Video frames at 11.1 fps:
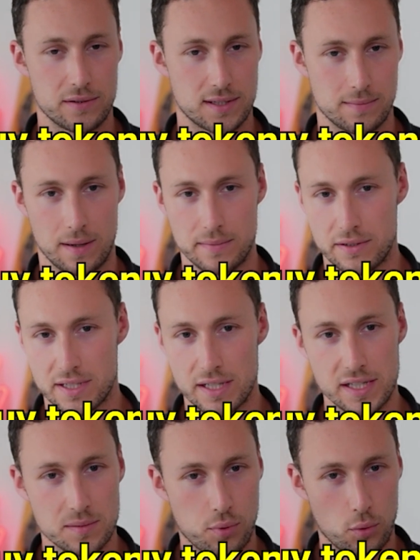Sometimes you see
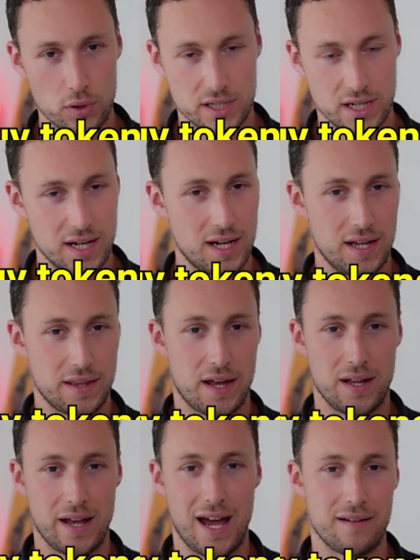these pools that'll
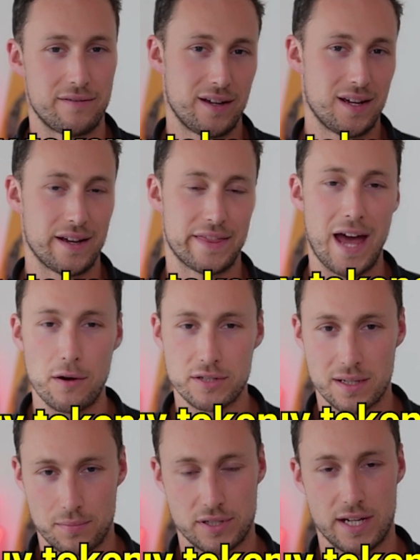have
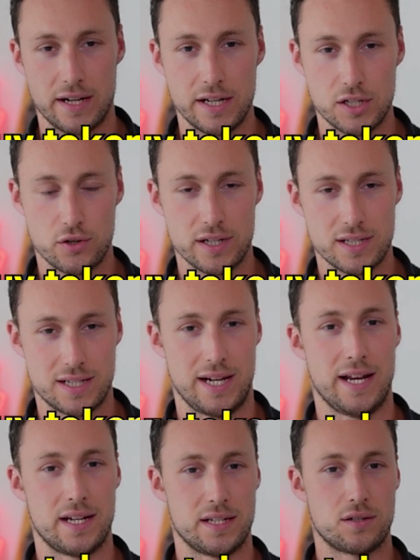1,000% interest
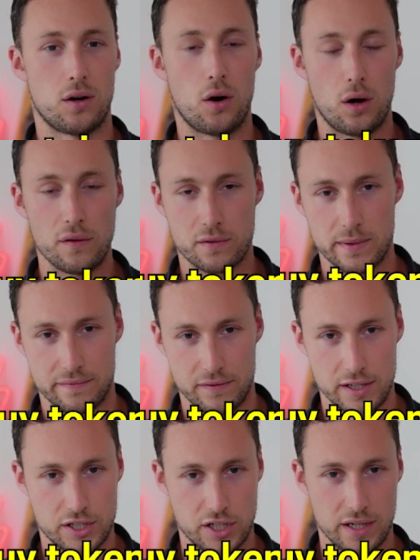and it's all from
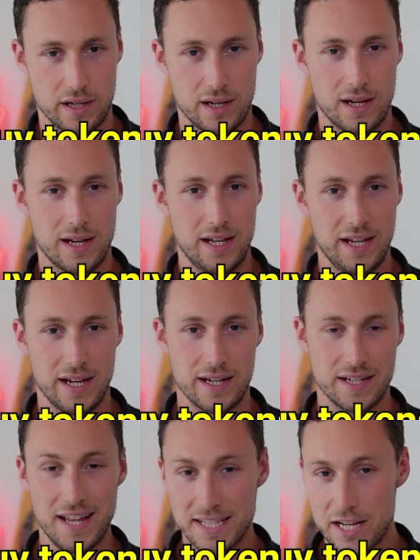inflation, and
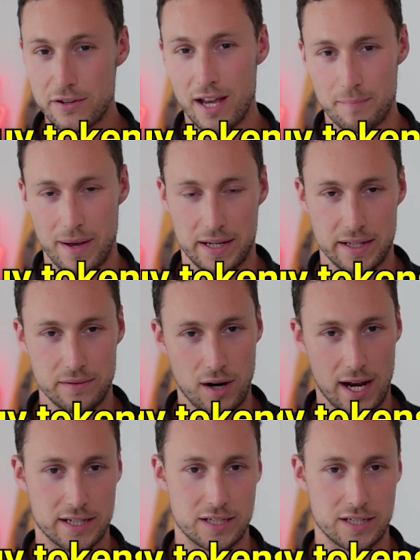that's how you get badly wrecked.